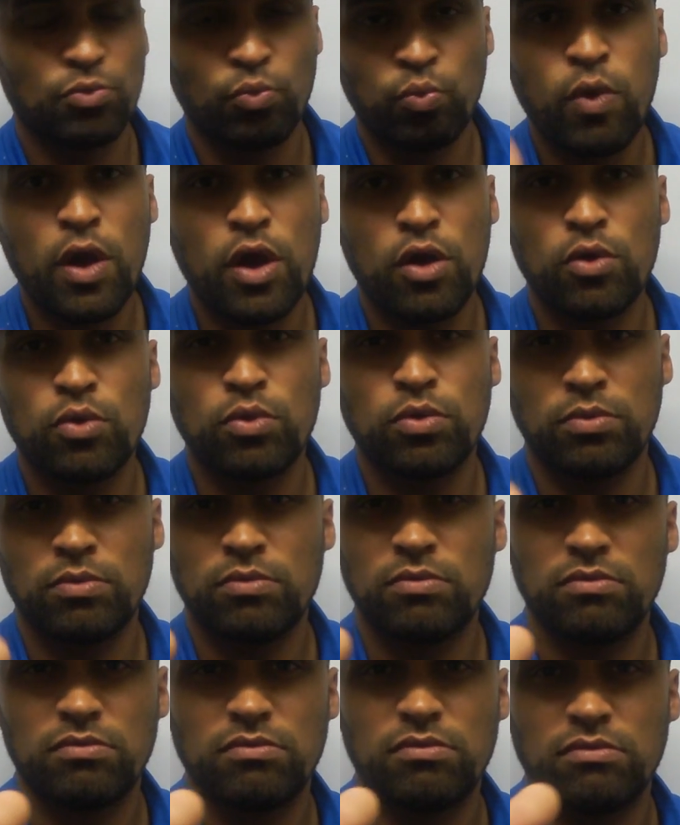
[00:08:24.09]

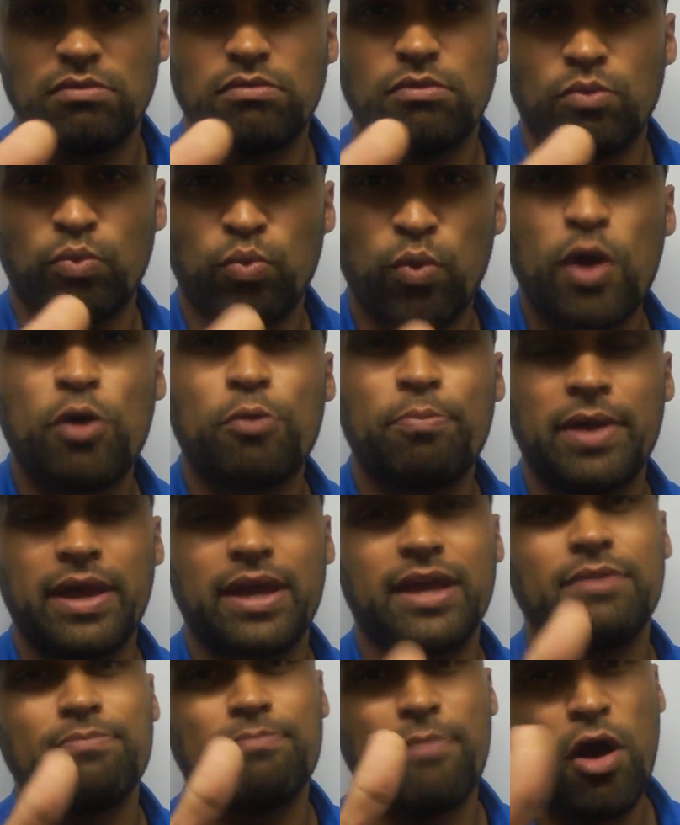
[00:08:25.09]
will
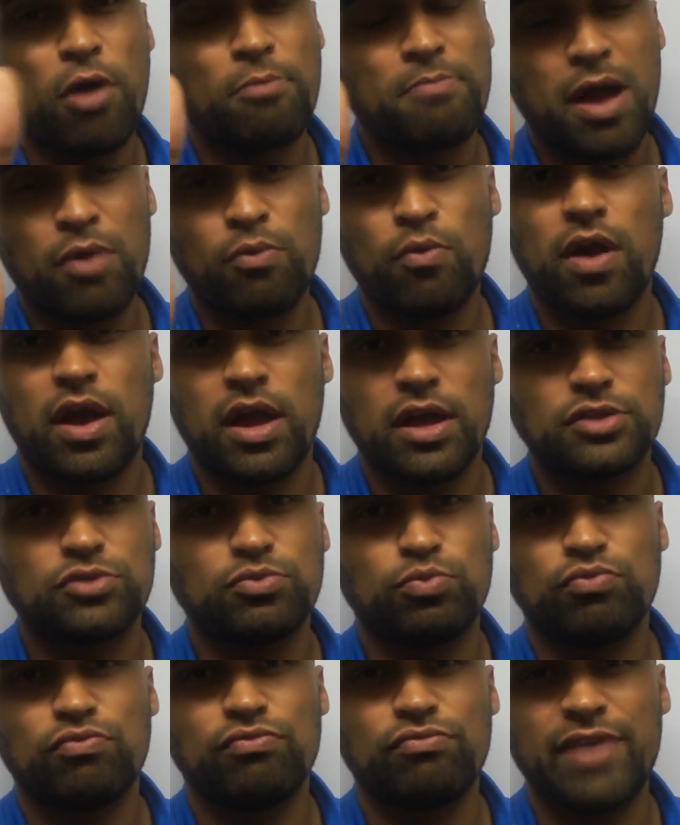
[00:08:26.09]
be, mark my words,
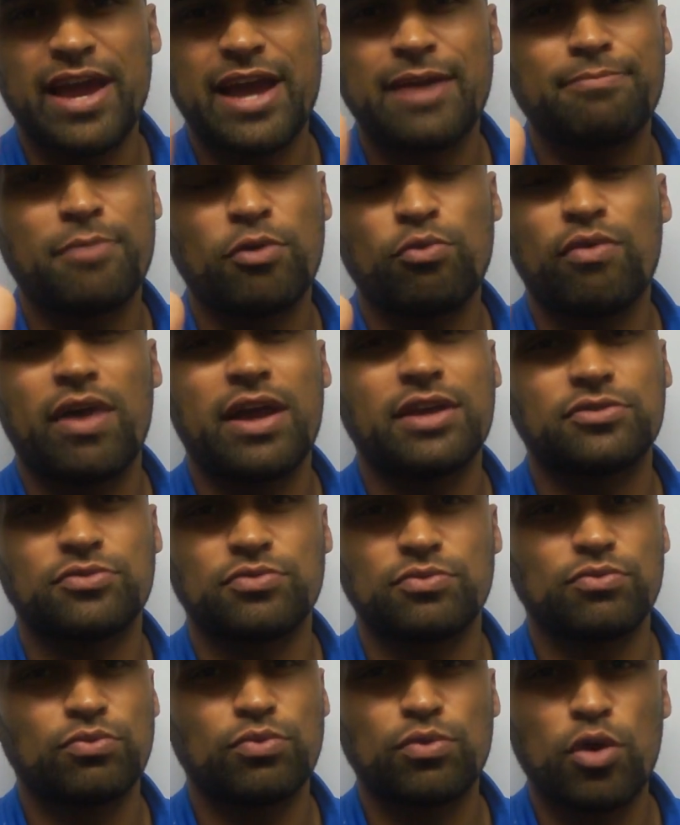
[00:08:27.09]
Riyad
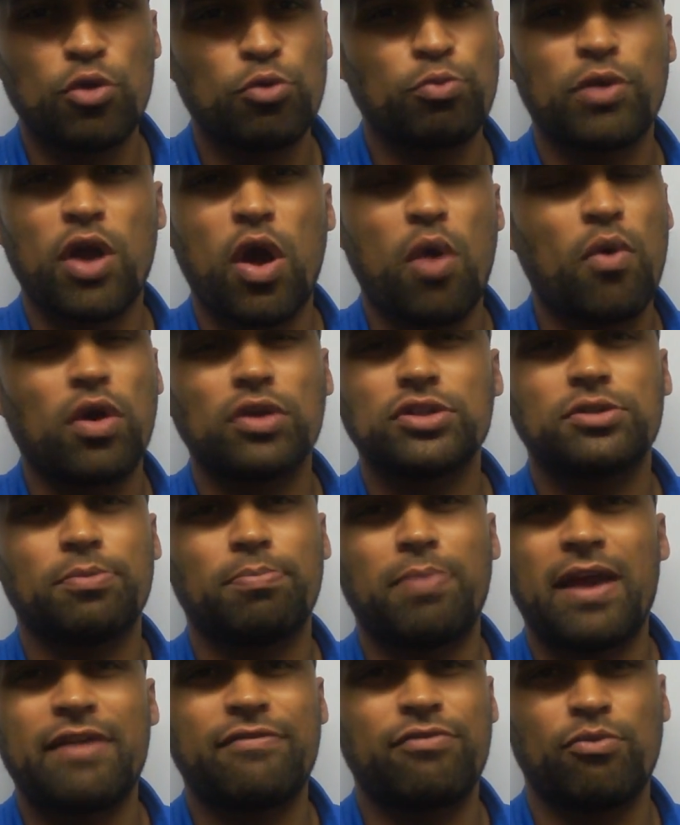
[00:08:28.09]
Mahrez will go on to
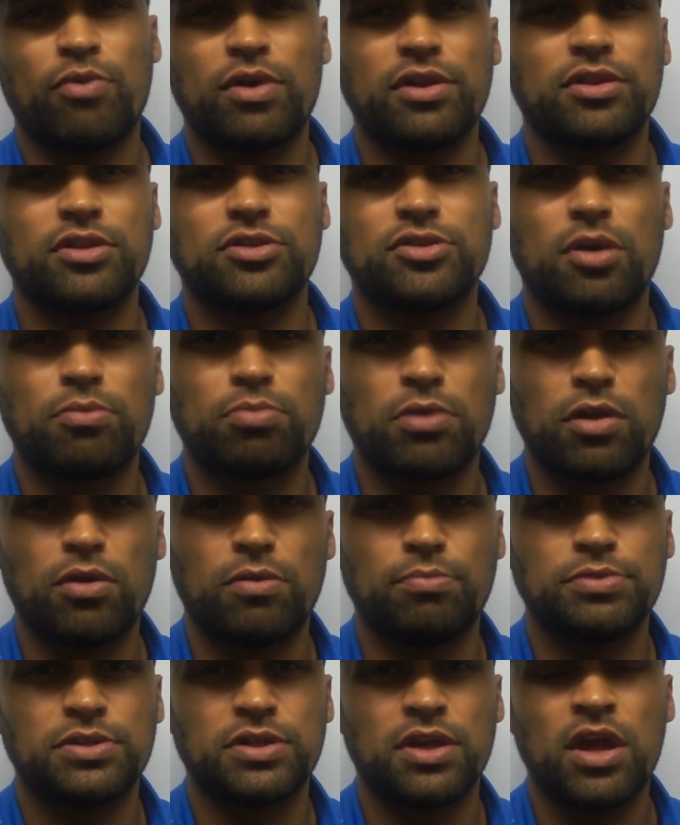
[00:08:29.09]
play for one of the top
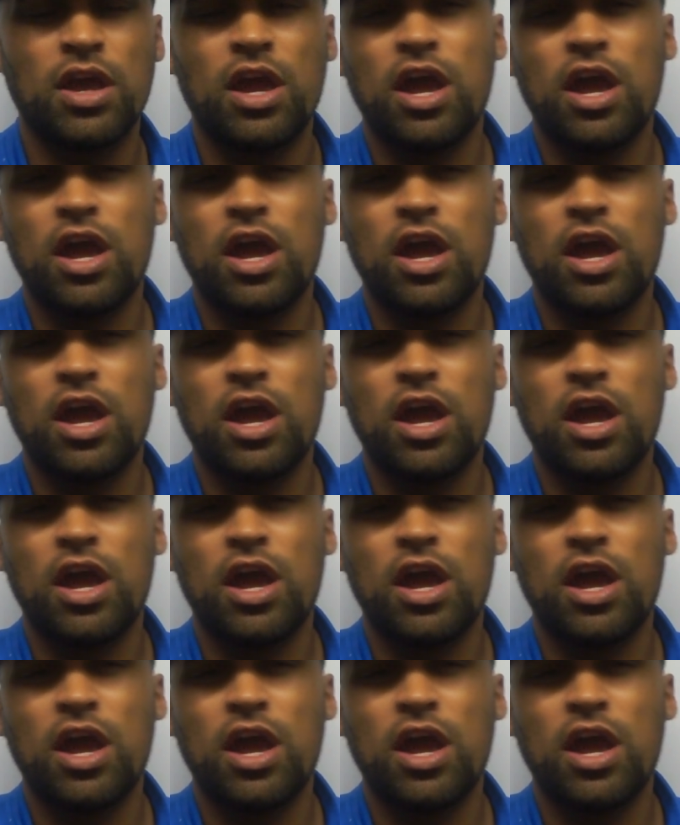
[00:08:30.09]
clubs.